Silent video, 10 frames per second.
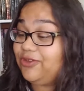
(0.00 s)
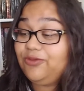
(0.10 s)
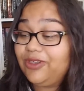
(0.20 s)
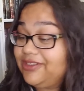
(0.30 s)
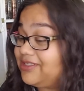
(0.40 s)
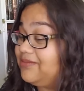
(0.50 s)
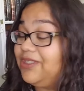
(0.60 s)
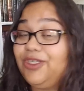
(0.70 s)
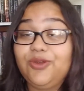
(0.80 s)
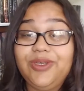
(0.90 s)
you want
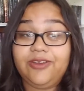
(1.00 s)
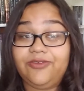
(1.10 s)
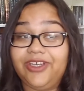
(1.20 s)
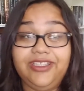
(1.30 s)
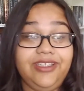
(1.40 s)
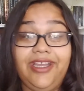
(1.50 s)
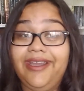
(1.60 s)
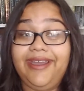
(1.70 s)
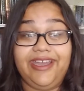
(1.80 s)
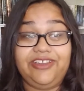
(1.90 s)
something quick, fun,
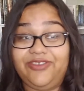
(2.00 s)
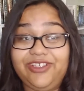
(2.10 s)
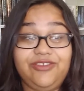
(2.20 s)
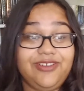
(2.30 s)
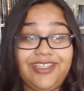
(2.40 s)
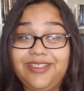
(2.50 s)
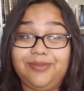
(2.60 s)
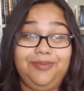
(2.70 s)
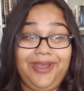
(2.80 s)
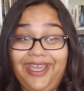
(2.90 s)
adventurous,
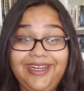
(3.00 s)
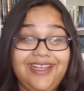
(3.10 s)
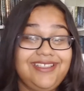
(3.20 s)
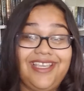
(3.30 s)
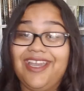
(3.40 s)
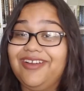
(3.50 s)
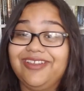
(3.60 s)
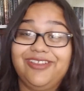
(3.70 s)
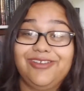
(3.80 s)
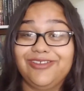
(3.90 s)
badass
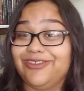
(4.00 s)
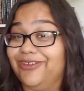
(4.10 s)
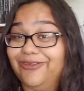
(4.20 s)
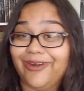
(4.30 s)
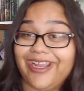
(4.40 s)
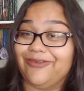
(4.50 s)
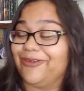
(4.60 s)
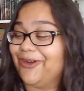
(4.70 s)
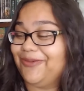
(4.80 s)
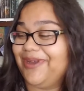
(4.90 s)
characters, great
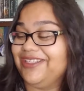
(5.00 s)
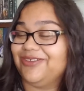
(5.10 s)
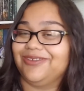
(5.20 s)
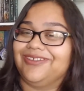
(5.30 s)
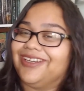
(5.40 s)
romance, or